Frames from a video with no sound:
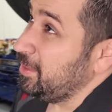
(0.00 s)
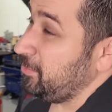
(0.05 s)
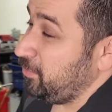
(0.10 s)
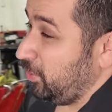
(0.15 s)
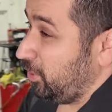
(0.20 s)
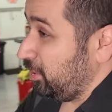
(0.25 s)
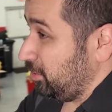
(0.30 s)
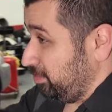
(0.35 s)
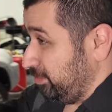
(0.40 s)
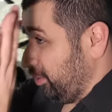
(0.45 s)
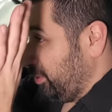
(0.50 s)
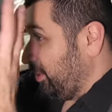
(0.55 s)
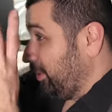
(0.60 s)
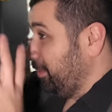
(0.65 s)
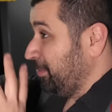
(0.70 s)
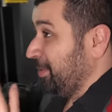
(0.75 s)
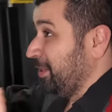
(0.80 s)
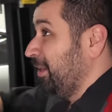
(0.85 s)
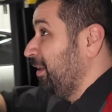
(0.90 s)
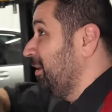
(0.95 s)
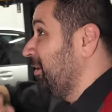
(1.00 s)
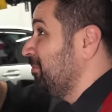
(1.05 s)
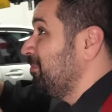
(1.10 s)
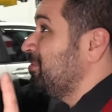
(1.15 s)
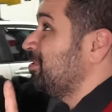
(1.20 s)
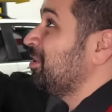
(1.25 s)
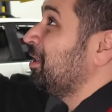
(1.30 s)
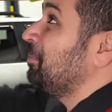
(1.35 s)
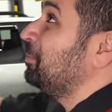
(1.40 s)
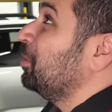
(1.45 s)
for, sorry, we kind
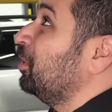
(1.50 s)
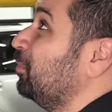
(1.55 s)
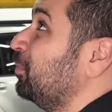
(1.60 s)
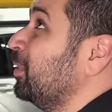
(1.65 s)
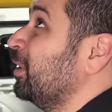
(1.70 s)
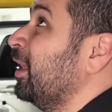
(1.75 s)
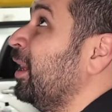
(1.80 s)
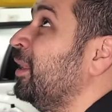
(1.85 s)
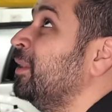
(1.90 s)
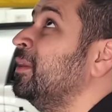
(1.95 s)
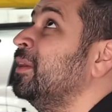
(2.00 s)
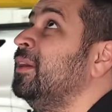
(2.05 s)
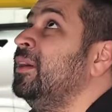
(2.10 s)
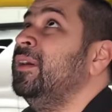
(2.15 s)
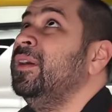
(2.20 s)
of skipped over that,